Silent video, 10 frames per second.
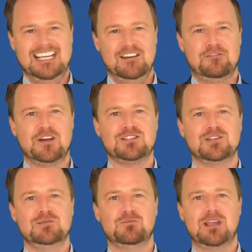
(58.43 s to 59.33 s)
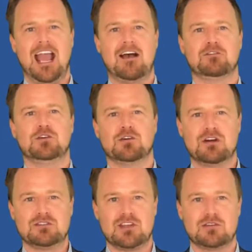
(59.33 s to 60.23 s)
First up, we have
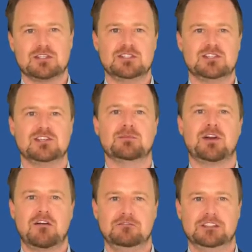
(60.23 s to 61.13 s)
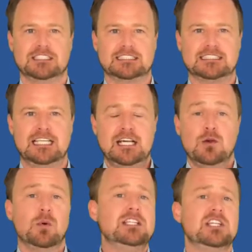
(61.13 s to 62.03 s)
Eurozone consumer confidence,
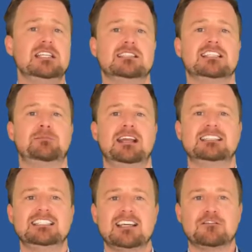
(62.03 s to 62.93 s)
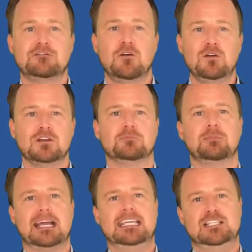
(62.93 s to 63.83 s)
which is expected to have fallen
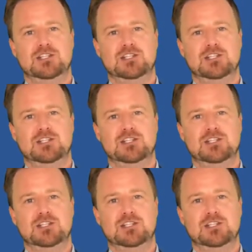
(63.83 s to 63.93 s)
back in